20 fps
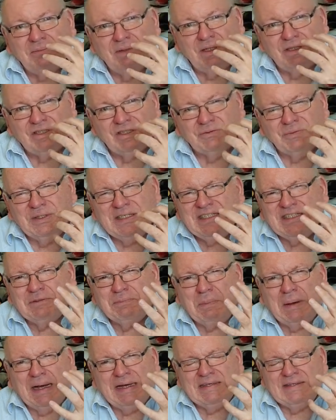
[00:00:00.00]
sweet
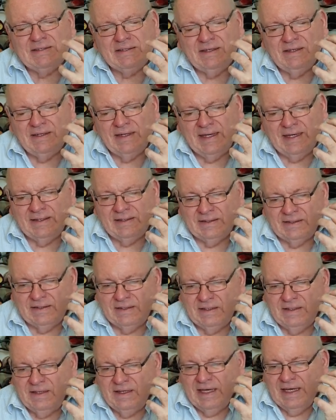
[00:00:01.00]
spice and
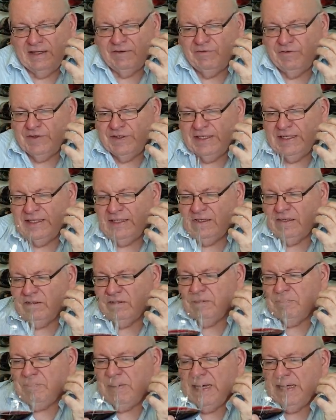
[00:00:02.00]
vanilla on
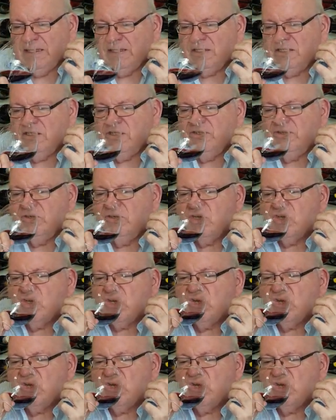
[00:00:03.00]
the palate too.